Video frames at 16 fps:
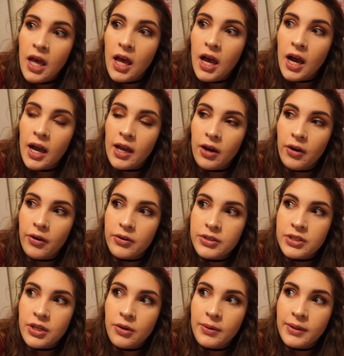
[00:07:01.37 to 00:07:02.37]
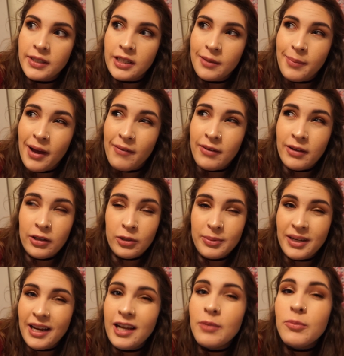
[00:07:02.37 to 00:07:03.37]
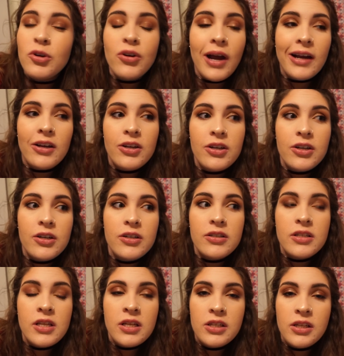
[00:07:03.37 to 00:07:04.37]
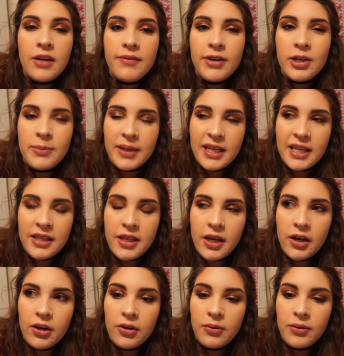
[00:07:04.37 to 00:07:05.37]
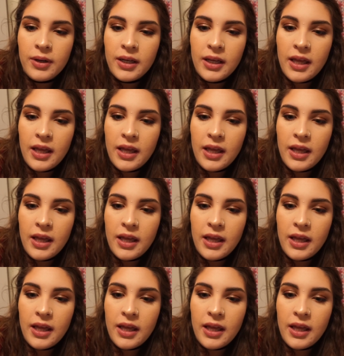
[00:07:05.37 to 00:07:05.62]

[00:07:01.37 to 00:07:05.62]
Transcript: I also ended up having a little bit of animal crackers, not very many though.